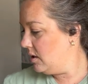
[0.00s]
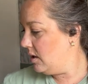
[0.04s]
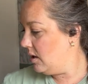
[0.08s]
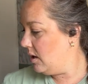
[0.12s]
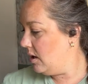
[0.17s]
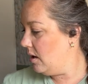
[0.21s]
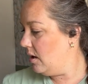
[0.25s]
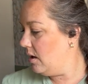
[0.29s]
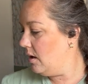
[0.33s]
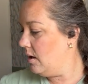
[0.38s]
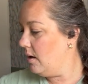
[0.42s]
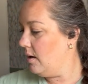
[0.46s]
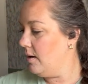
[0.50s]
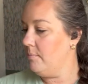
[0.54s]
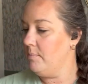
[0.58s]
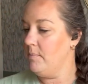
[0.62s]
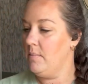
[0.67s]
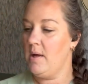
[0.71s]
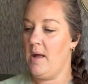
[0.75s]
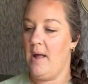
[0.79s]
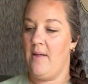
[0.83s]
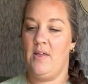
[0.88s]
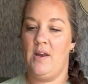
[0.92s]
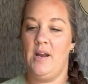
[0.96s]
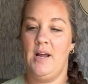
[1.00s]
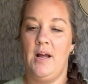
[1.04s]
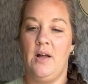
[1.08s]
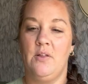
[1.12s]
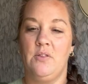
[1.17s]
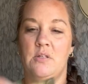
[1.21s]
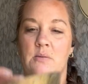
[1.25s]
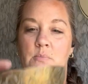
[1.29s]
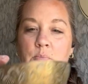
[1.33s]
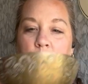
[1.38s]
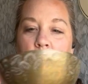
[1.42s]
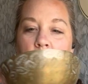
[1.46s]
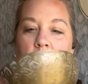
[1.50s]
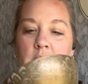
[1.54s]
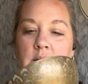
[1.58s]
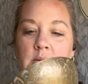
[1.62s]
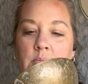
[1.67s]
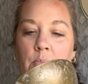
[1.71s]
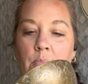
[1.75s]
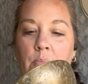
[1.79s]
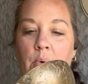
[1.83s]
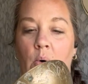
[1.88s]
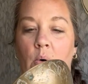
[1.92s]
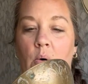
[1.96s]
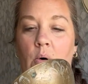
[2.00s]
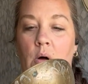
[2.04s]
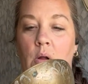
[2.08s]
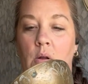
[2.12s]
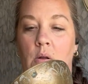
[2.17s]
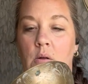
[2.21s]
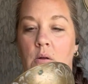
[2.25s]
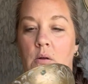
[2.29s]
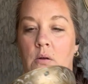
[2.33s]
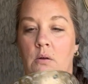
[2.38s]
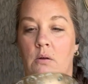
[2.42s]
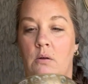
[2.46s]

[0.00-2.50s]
And then I got this brass bowl.